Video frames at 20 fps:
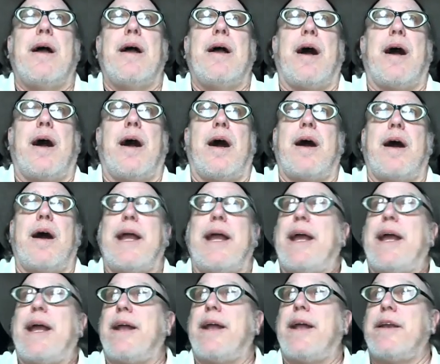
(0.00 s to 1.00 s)

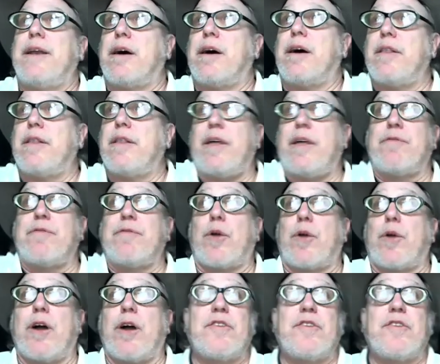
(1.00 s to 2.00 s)
And then
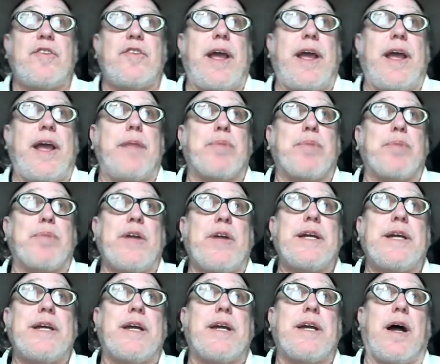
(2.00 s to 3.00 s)
for us at
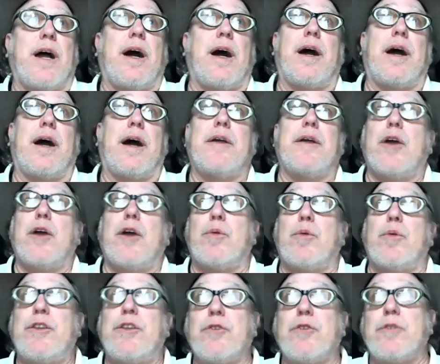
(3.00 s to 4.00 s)
Blink,
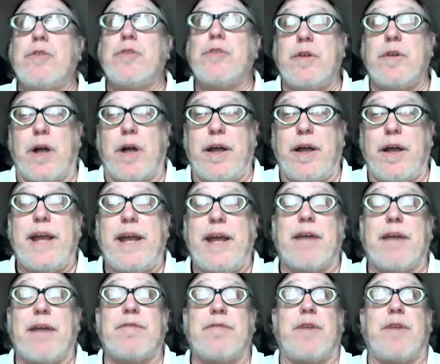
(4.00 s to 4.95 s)
we do have